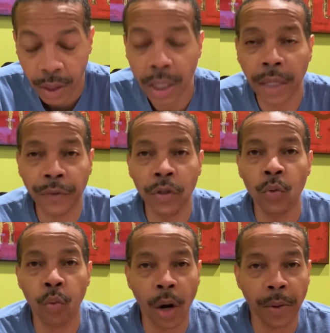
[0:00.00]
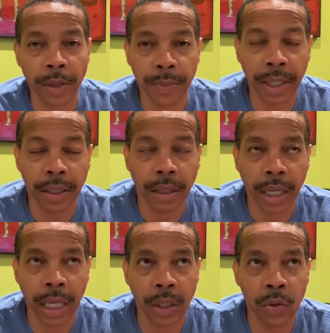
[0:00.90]
If you work with me
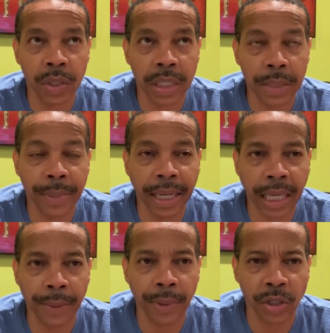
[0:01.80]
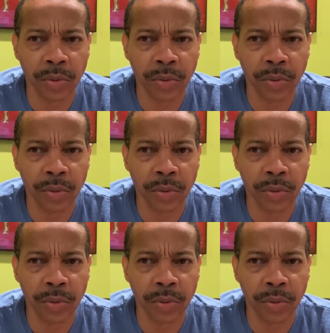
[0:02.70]
and you see my emails,